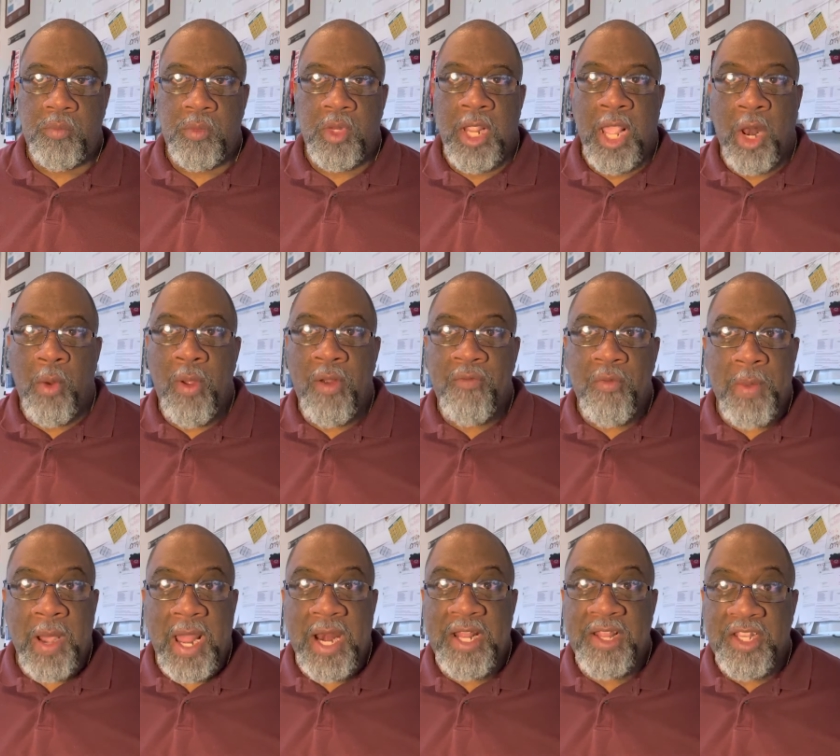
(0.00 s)
Hello,
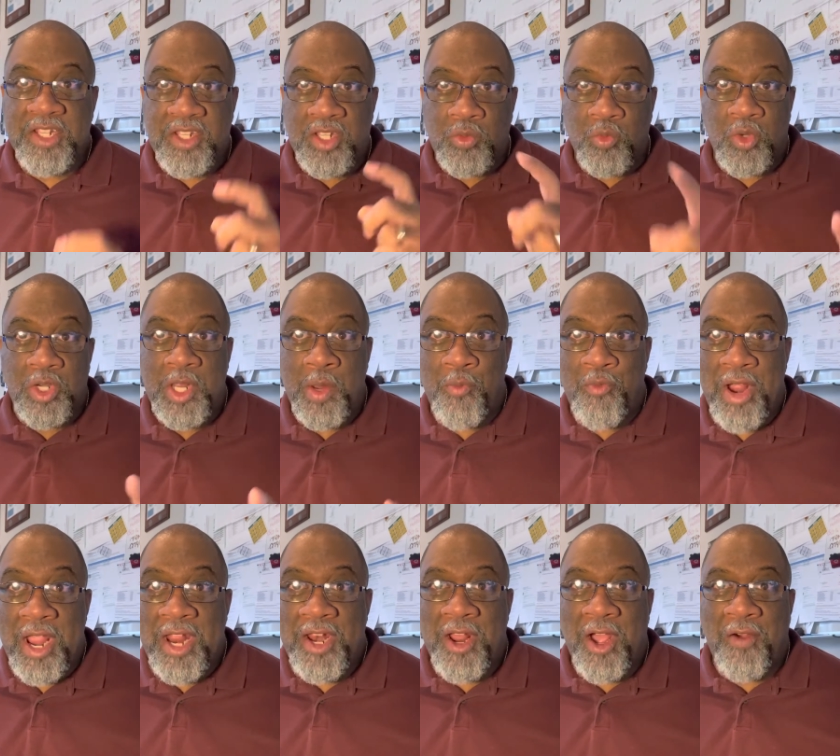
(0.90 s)
everybody. This is William
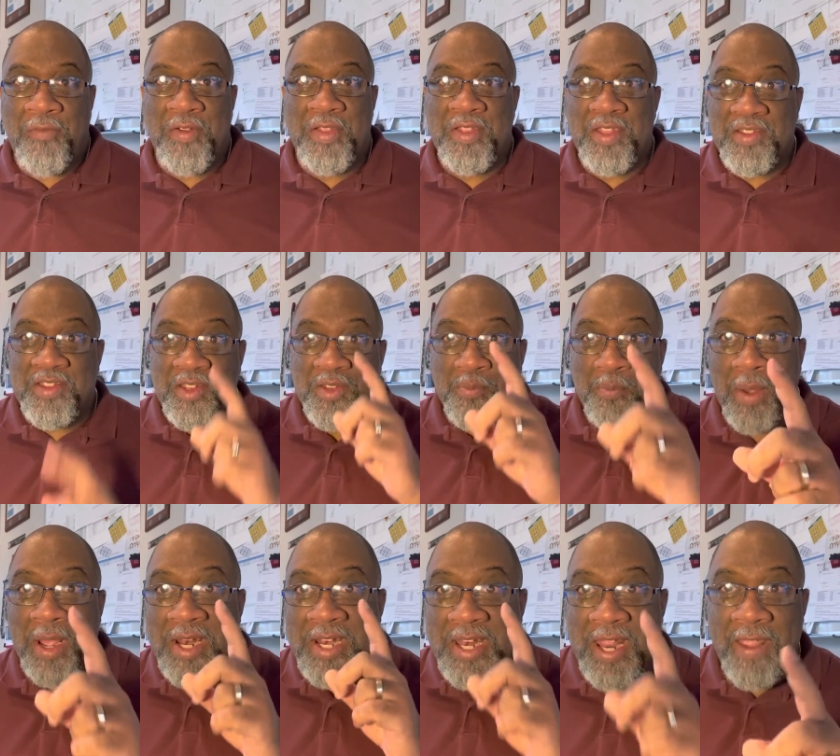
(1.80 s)
Randolph, and this is
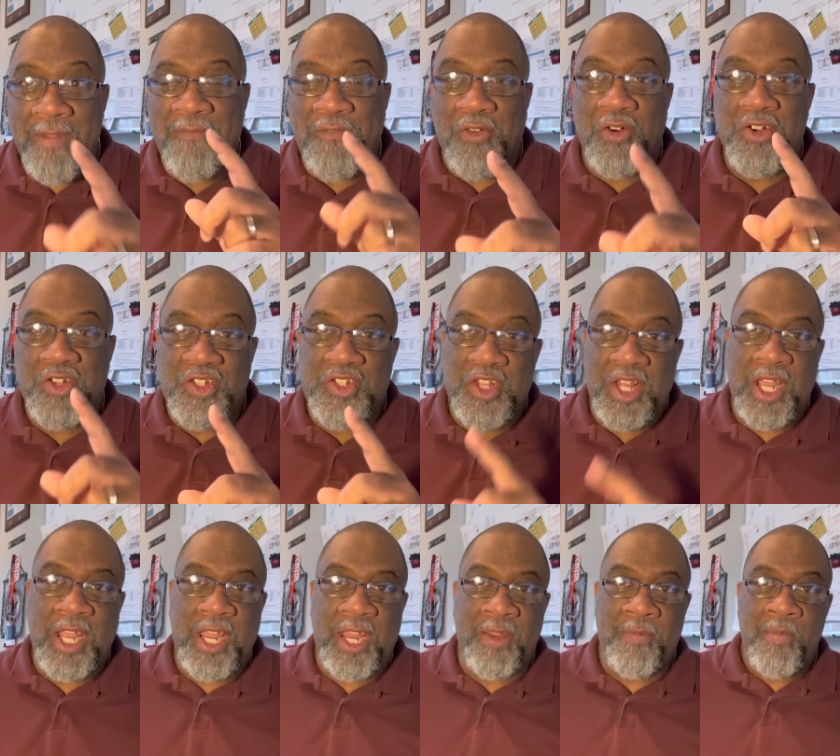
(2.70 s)
Monday First
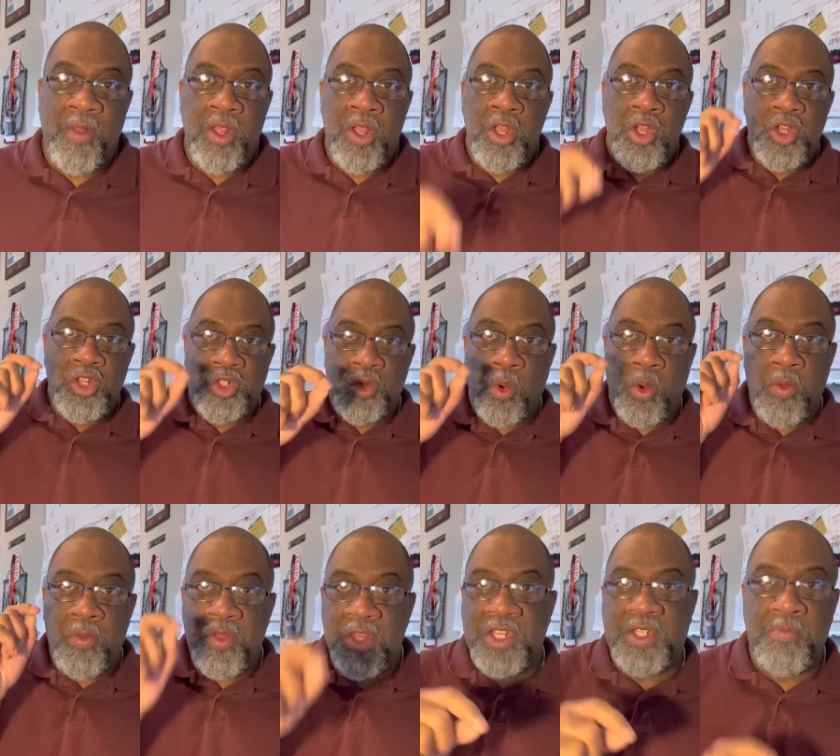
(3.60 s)
Thing. So
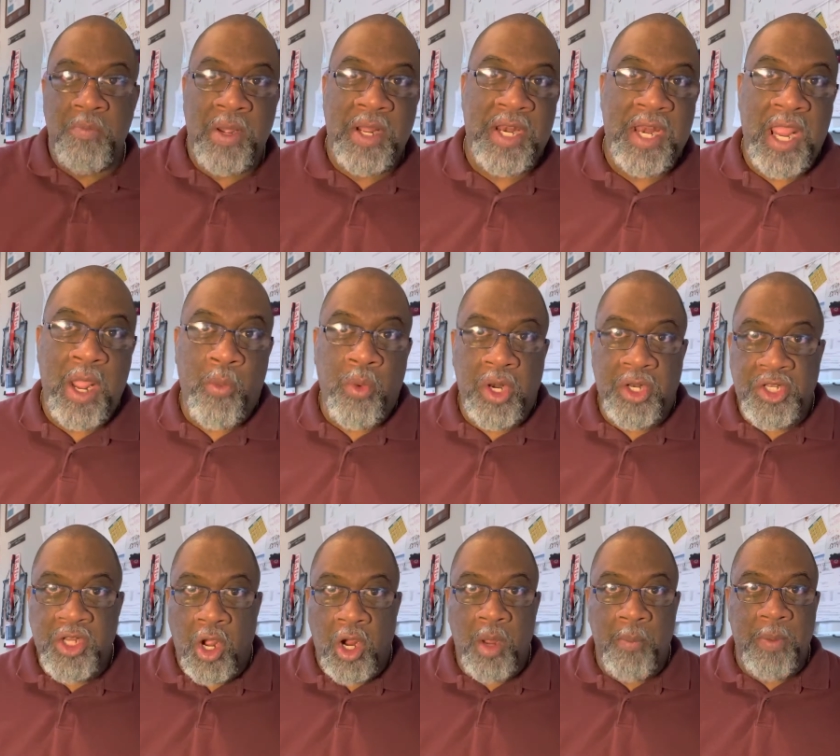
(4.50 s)
on this Monday, I want to
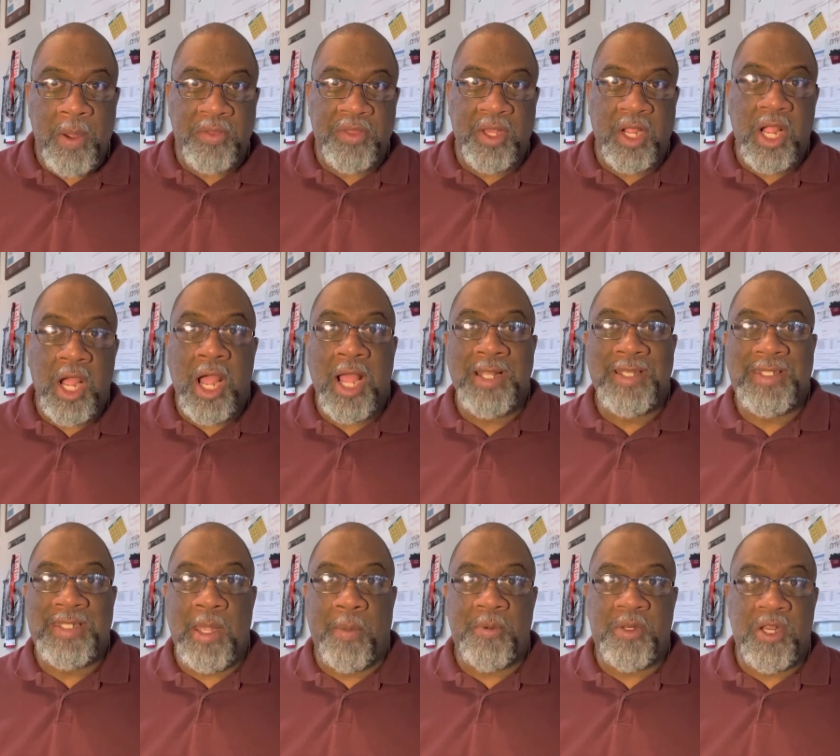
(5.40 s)
talk about the
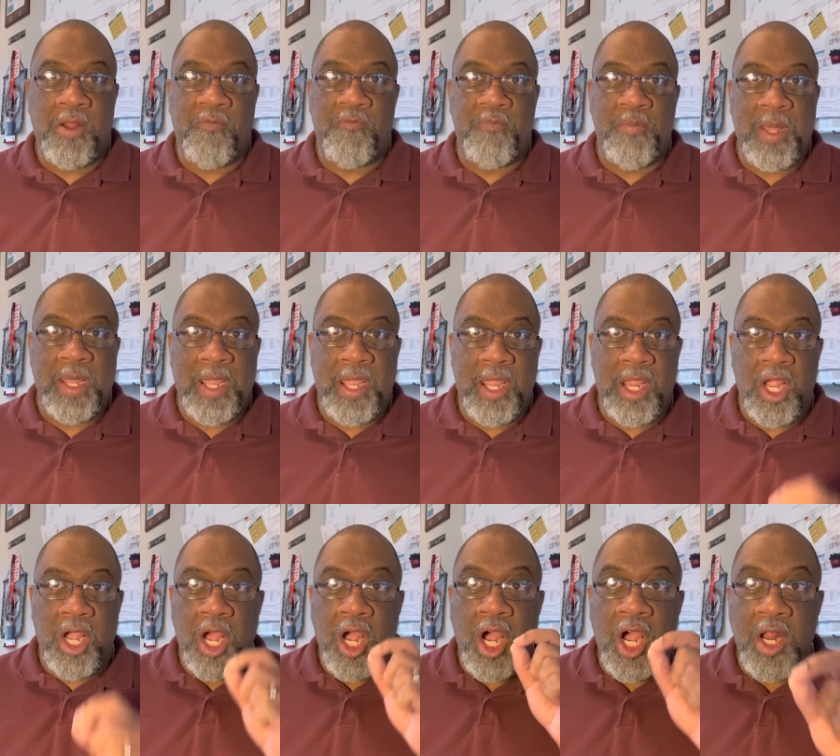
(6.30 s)
concept of
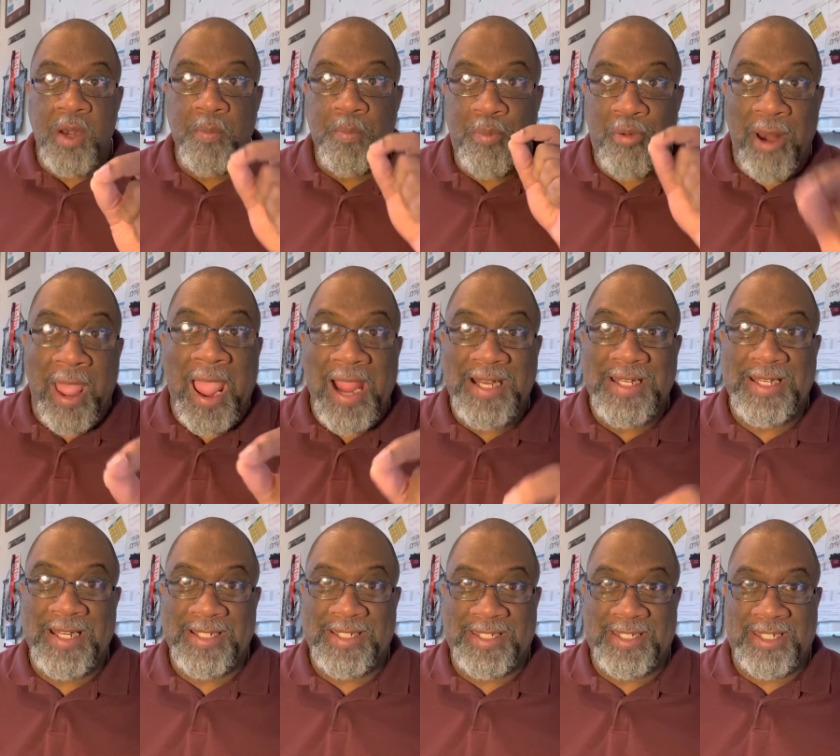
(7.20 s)
being
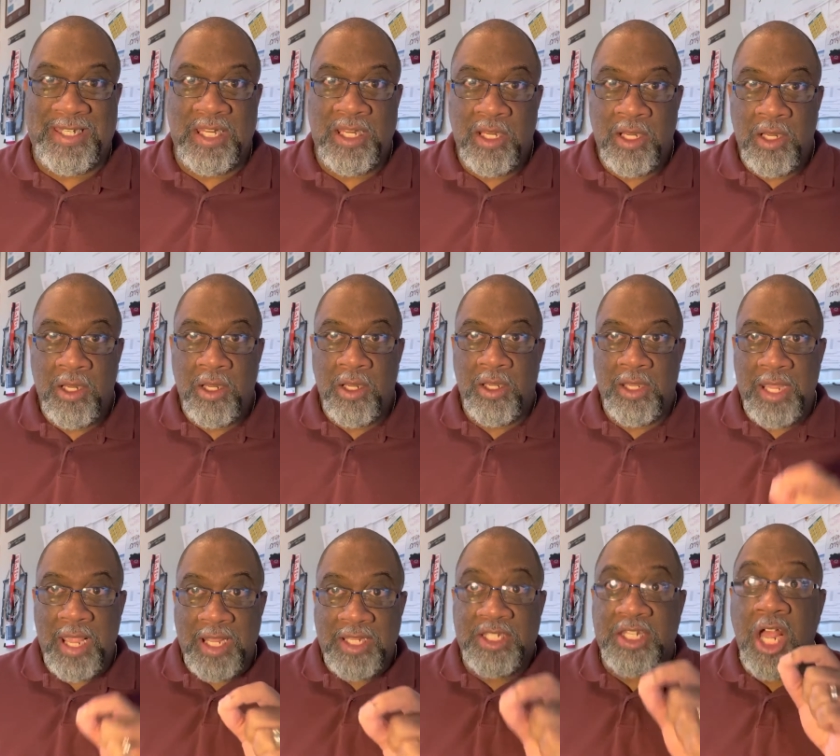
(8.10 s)
unpracticed.
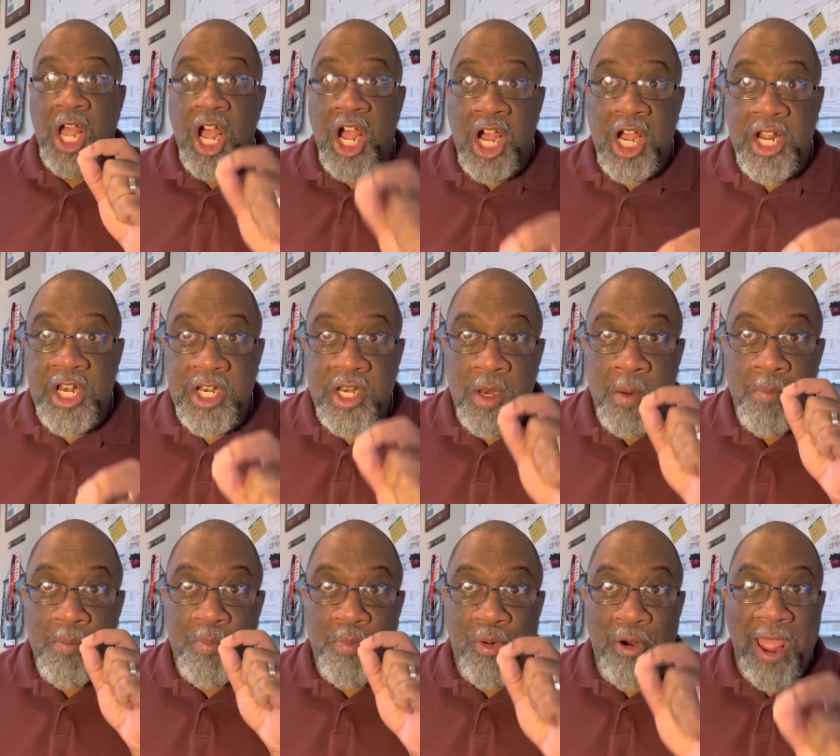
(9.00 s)
Yes,
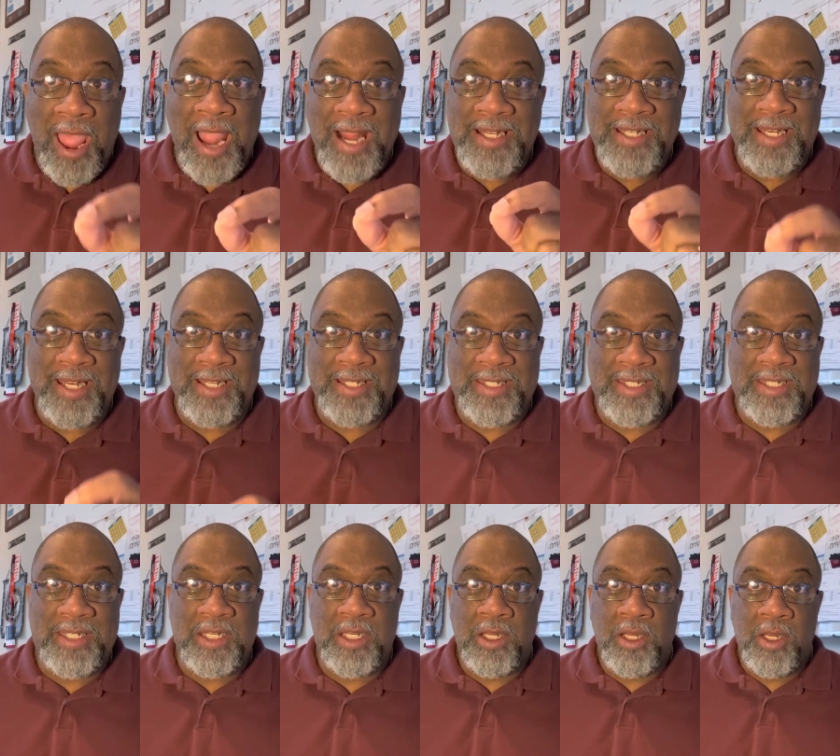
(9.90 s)
unpracticed.